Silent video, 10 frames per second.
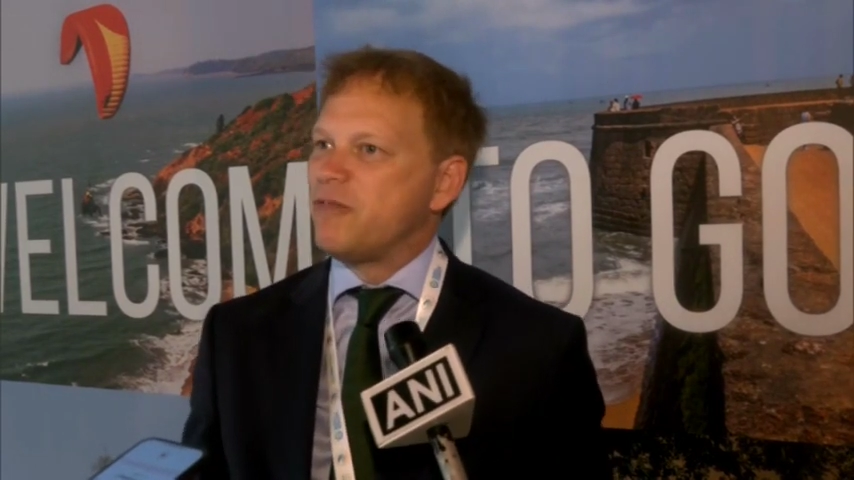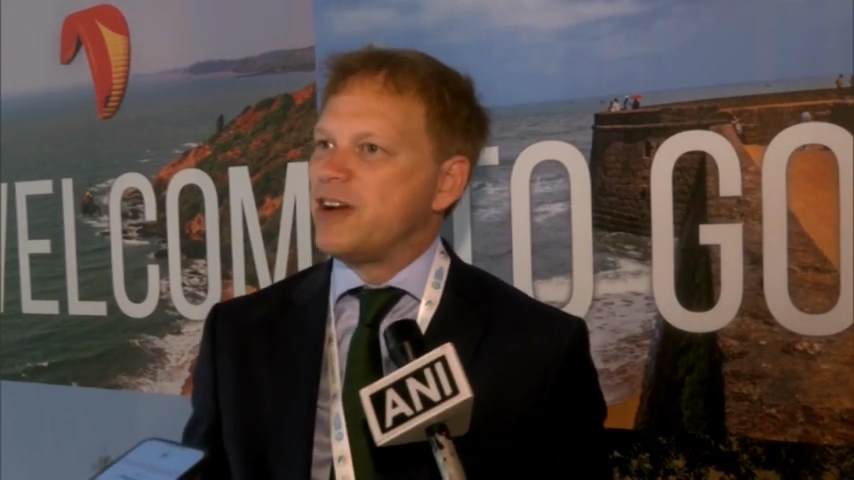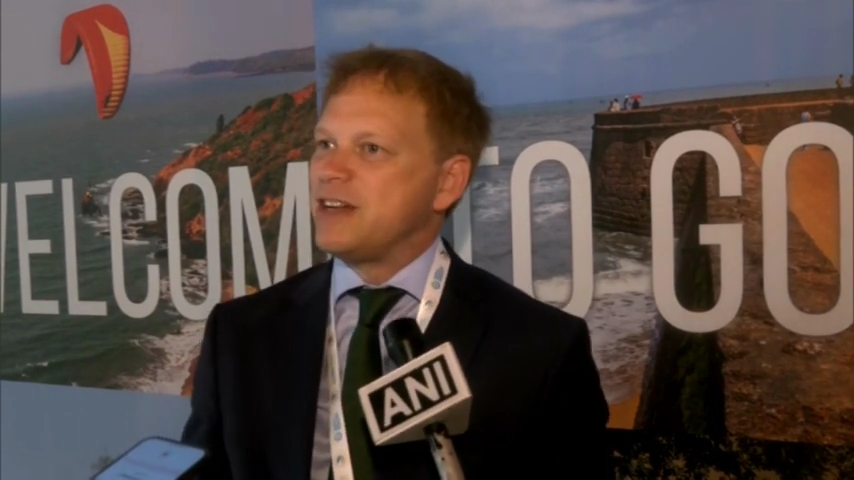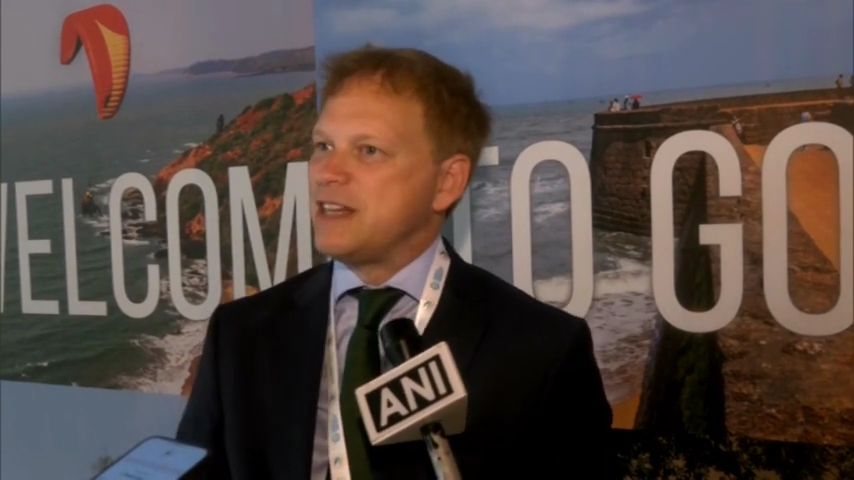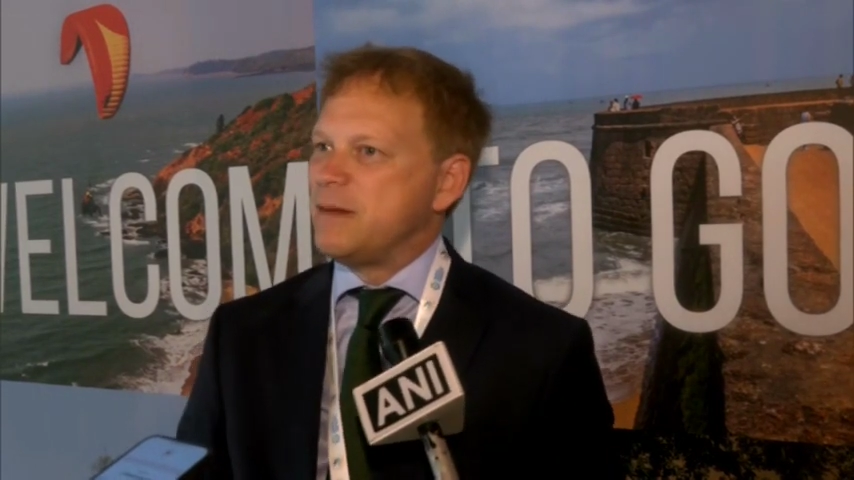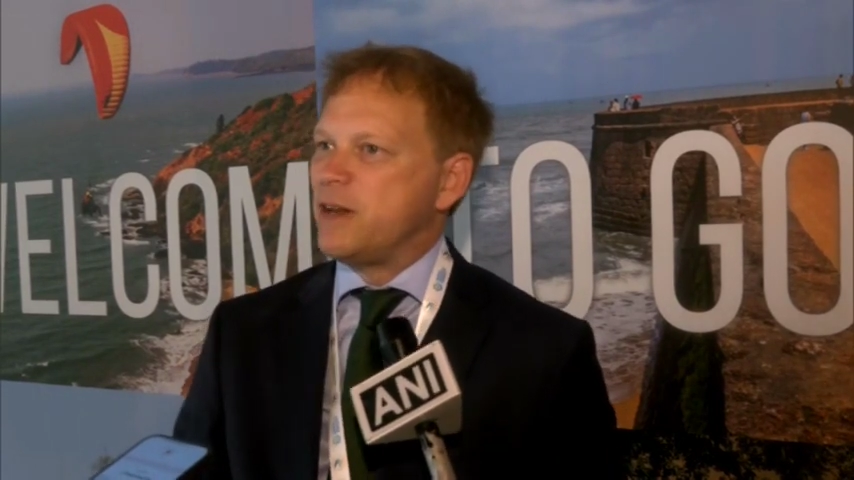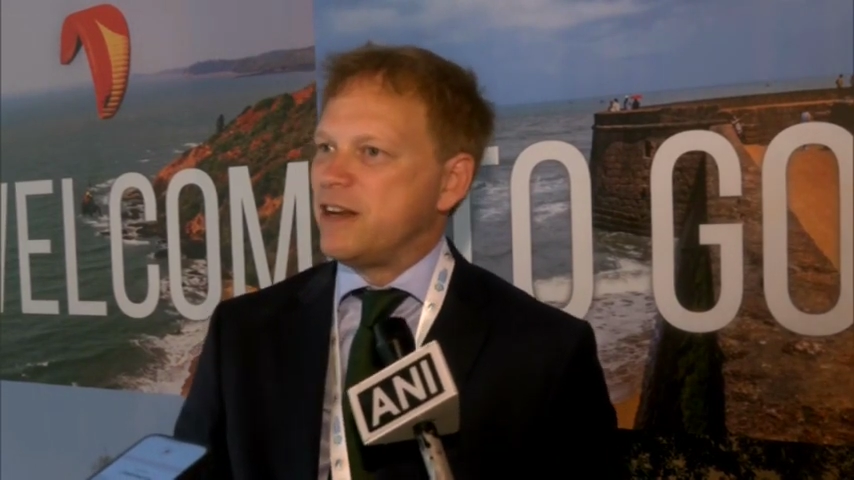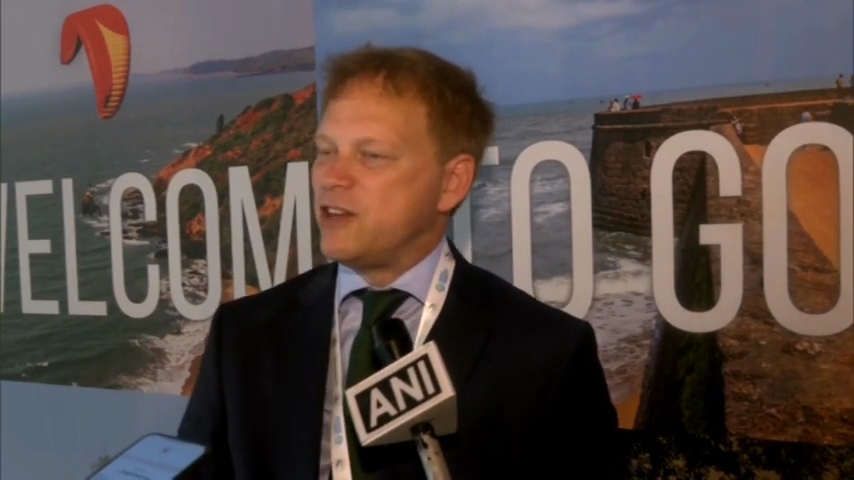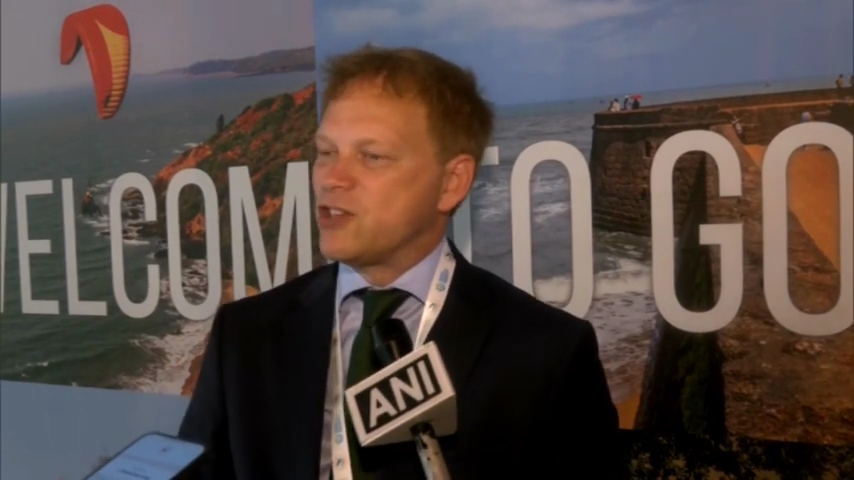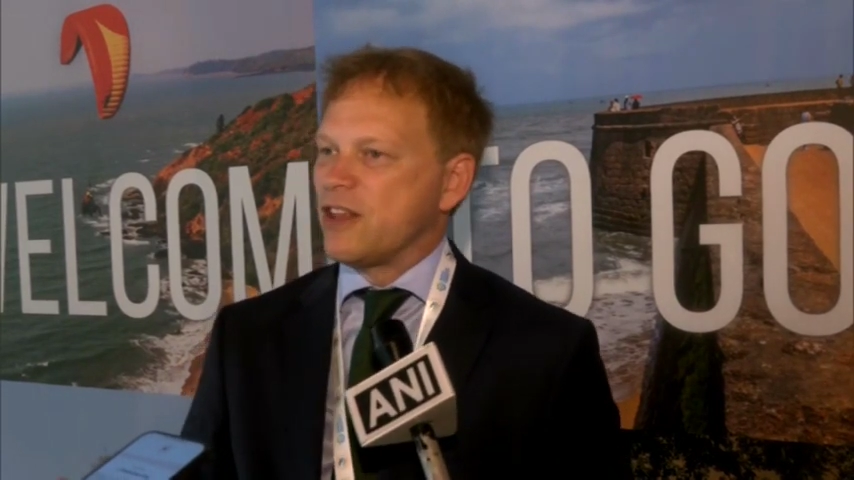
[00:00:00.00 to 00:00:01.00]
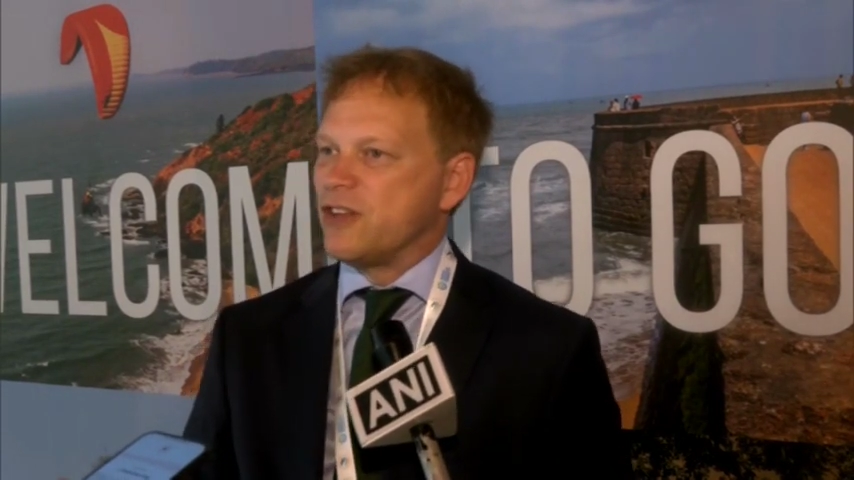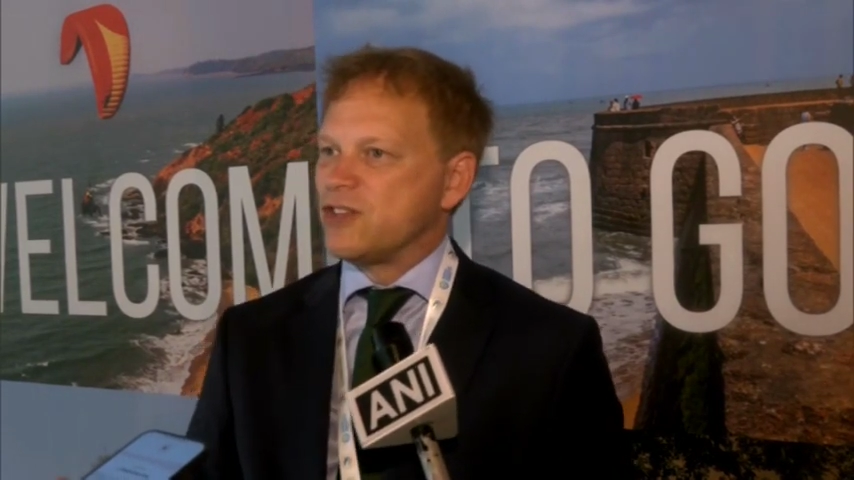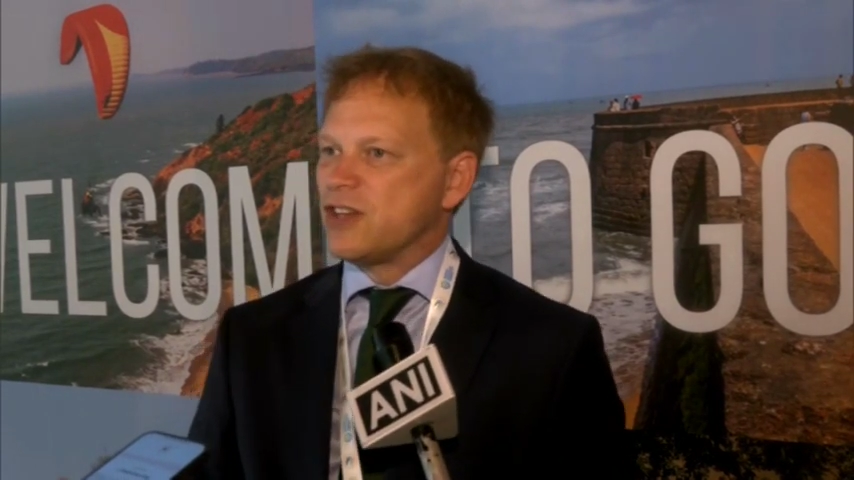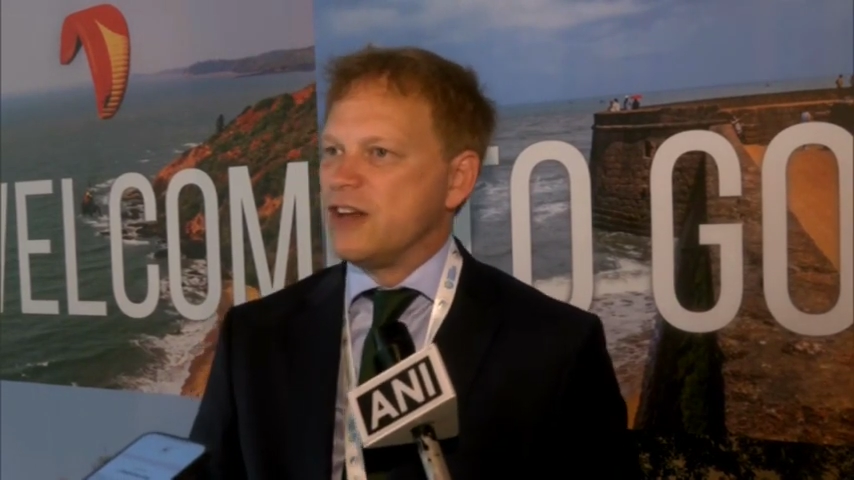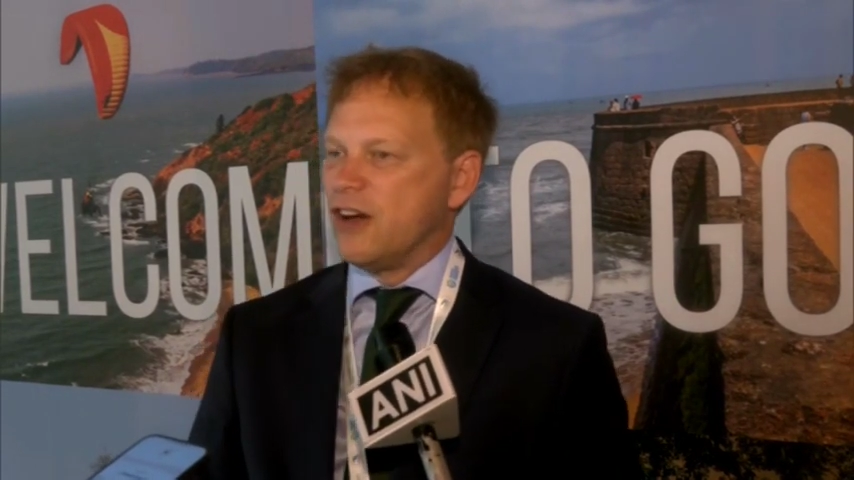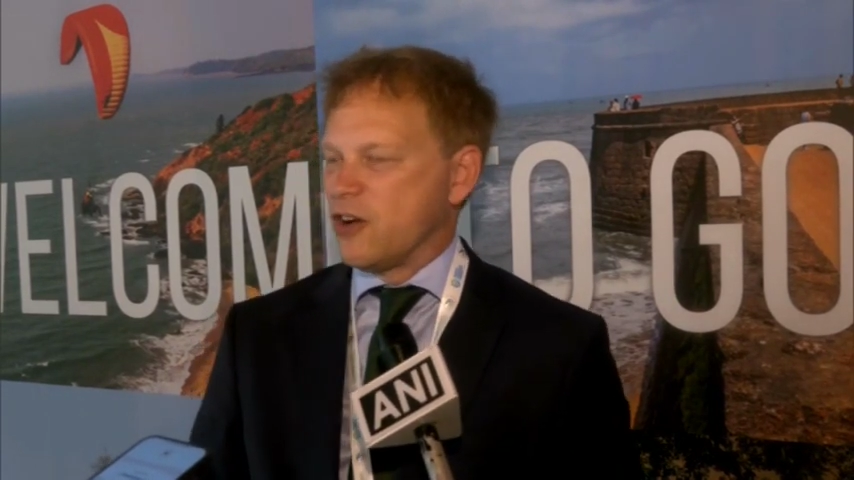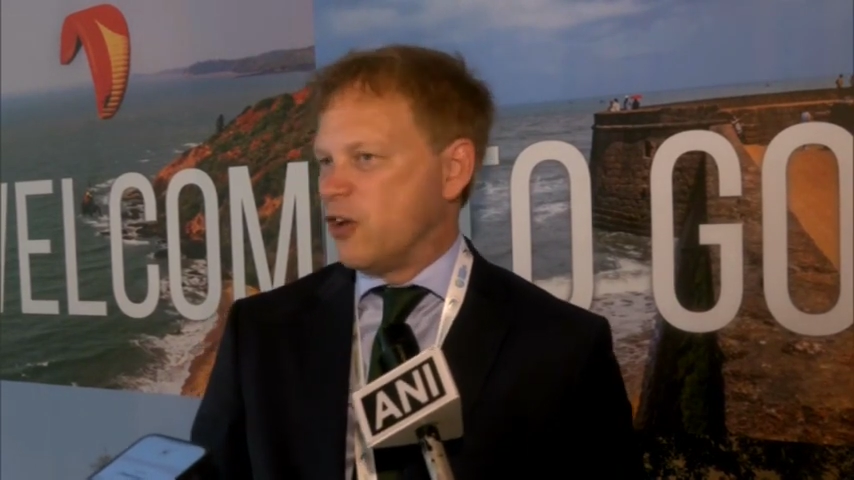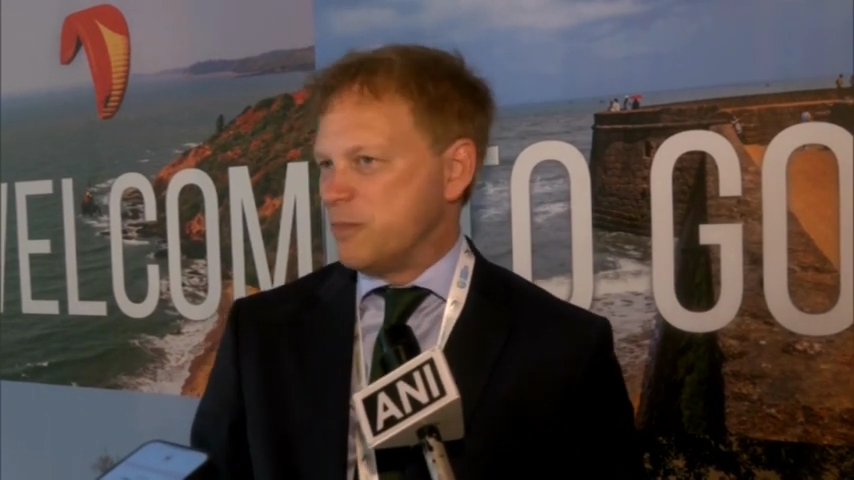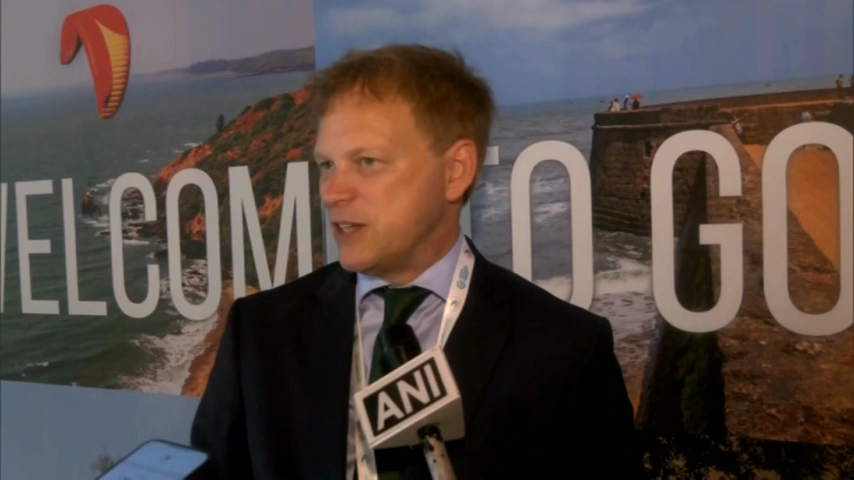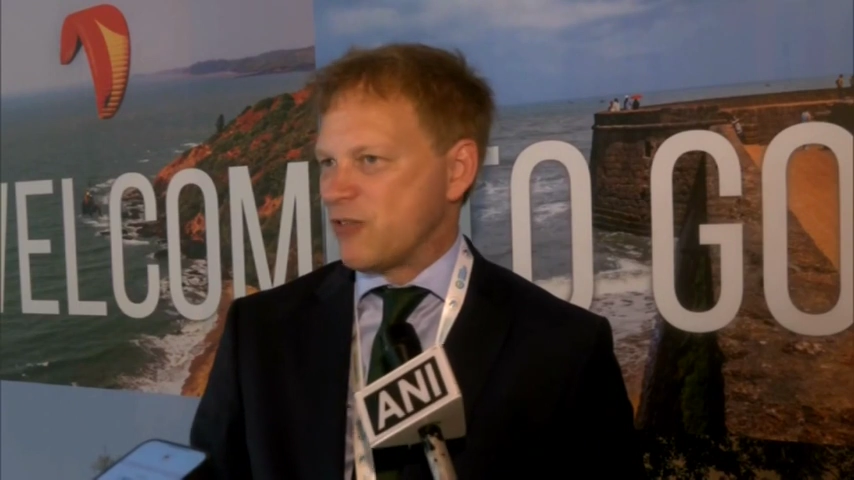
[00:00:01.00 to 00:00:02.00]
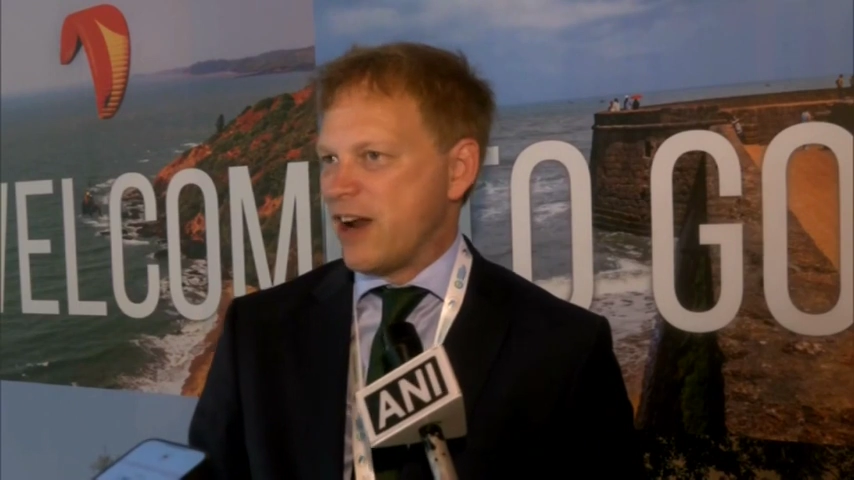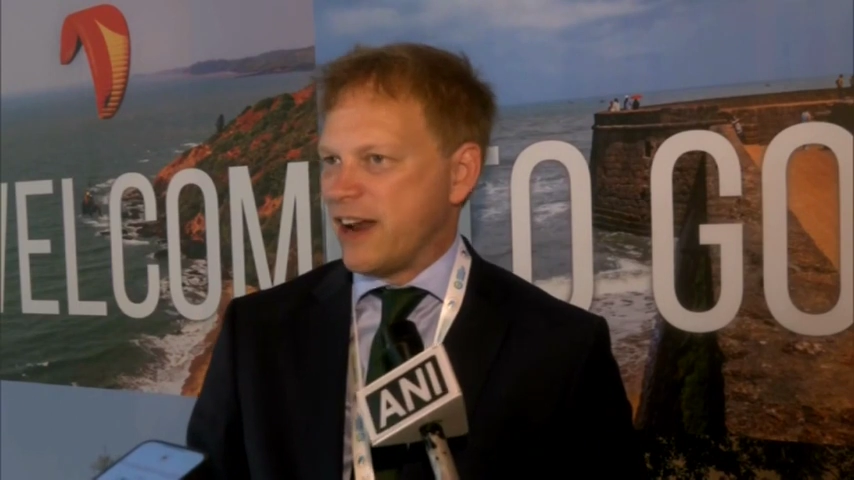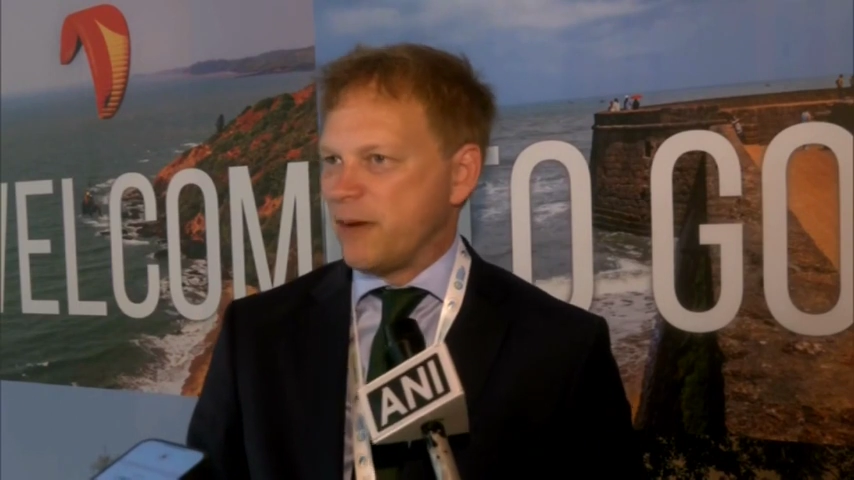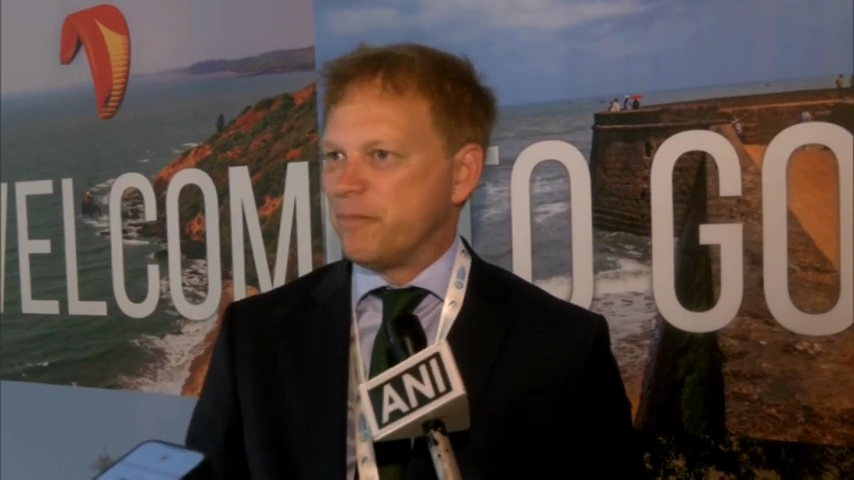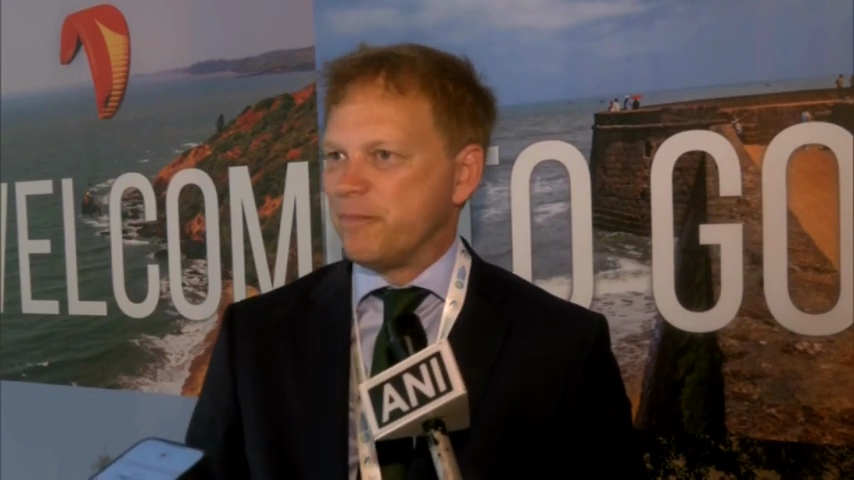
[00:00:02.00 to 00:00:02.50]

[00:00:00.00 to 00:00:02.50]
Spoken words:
very deeply in each other's economies right now.